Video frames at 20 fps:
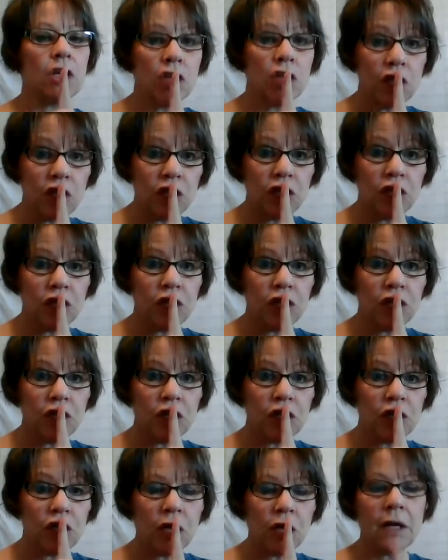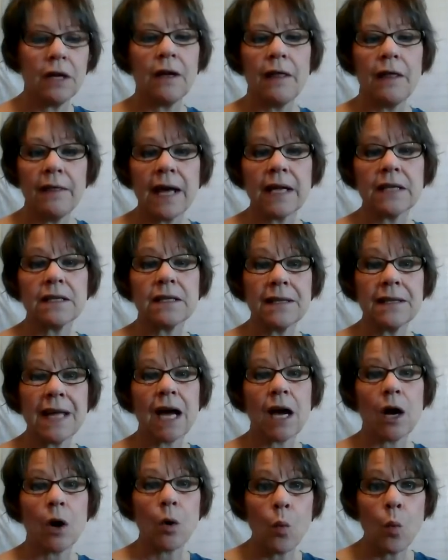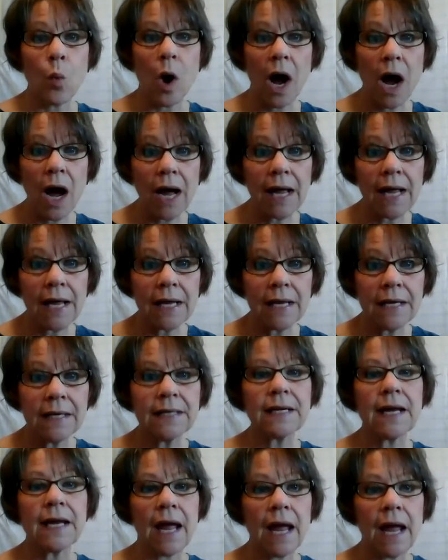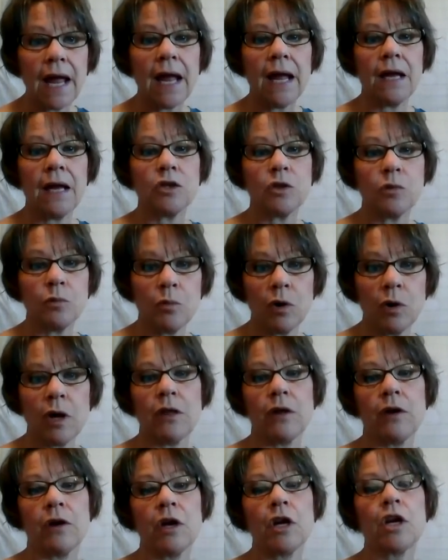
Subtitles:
Shh, that's the quiet H, brother.